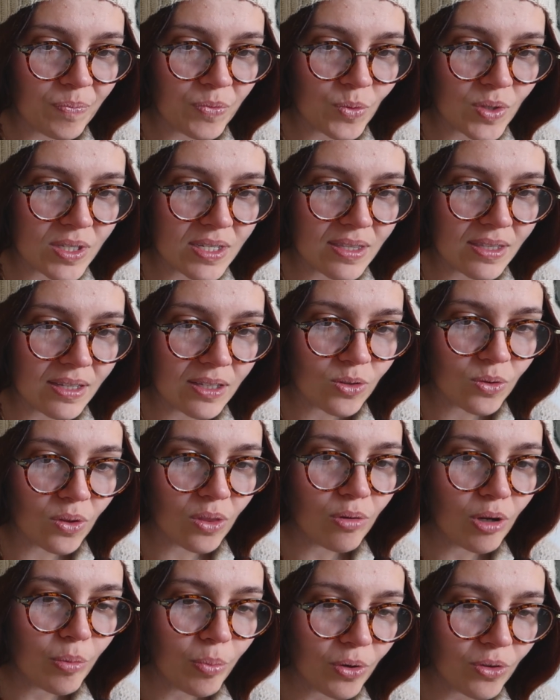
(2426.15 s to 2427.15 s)
What's it knit on?
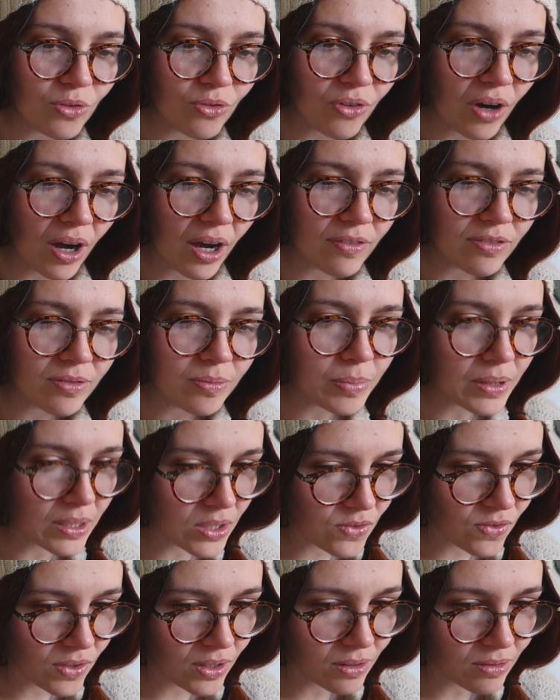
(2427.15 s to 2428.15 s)
3.5, but
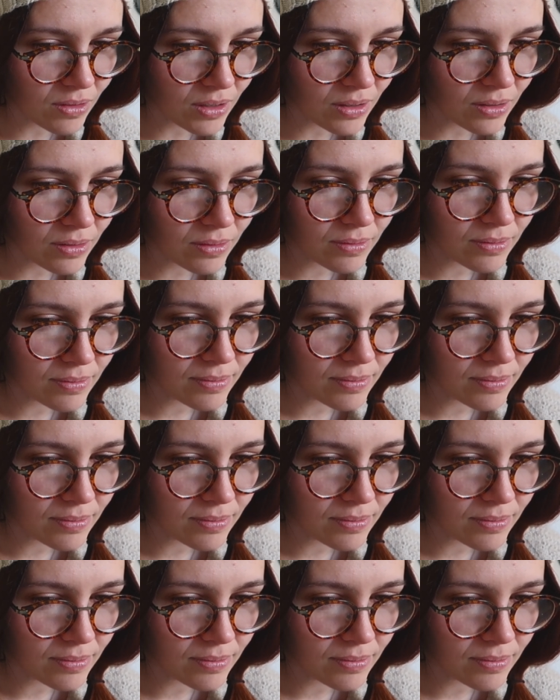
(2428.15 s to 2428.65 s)
it's fingering.